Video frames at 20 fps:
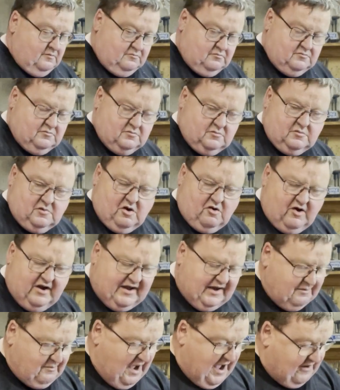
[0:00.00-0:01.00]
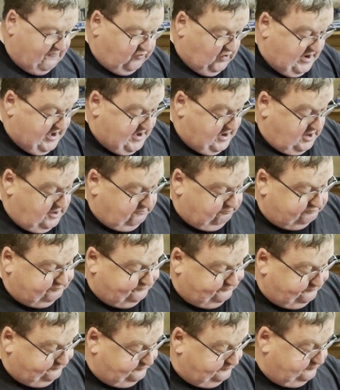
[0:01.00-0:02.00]
I reckon I'm halfway home.
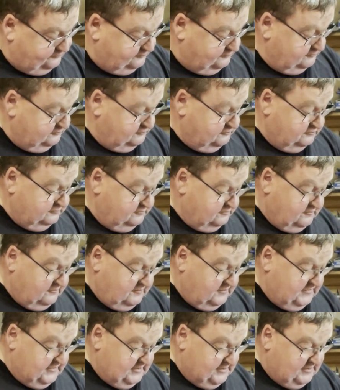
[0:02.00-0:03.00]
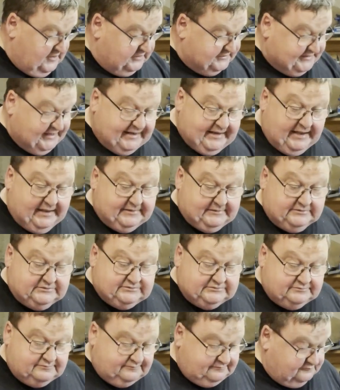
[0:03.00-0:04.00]
I don't know.
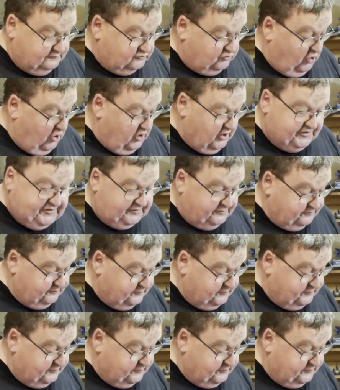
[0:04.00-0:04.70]
Right.